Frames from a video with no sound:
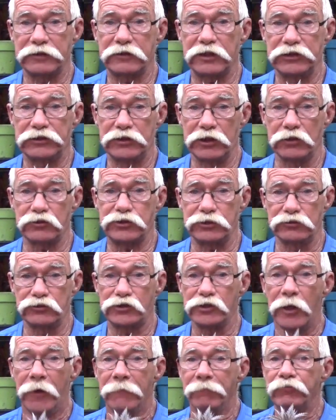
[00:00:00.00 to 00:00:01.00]

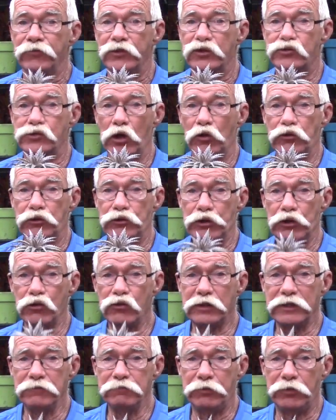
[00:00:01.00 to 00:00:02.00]
conditions. So
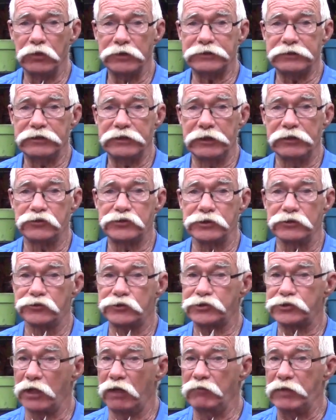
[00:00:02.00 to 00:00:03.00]
you can put these
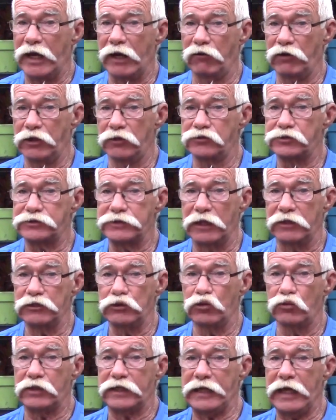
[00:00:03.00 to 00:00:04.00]
in some areas
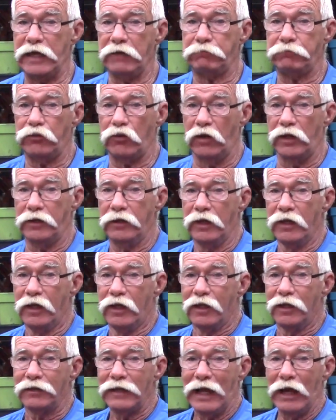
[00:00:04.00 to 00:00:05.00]
that you can't put
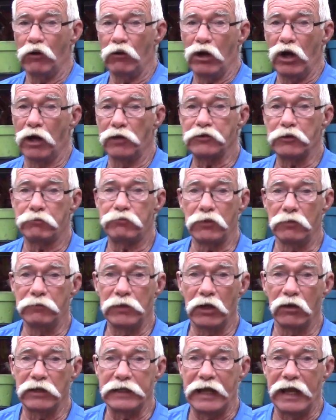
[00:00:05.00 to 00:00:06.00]
our other
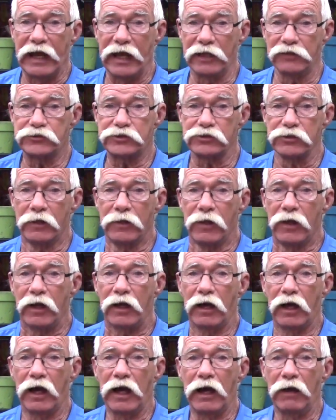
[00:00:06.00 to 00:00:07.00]
bromeliads
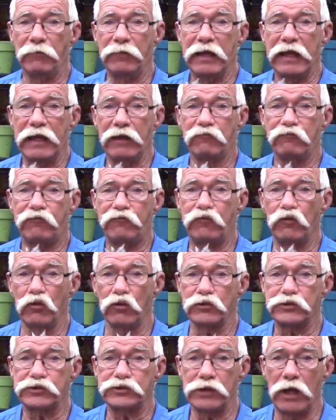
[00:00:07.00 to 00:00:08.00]
in
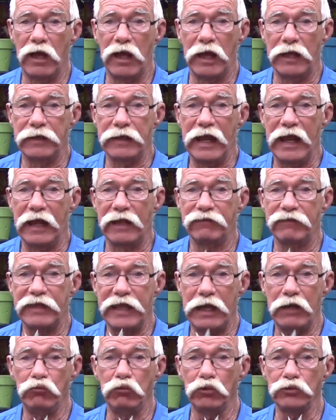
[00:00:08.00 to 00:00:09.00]
full sun, and
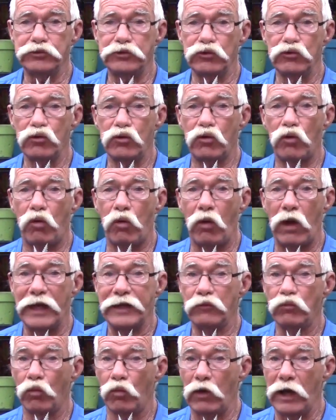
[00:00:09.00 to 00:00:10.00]
they will do
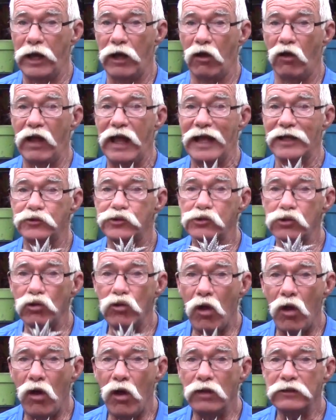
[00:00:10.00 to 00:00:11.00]
quite well as
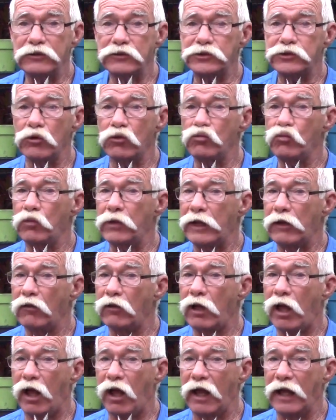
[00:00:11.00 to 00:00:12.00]
long as they're
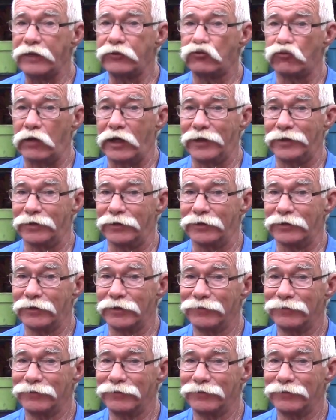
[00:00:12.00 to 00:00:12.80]
well hydrated.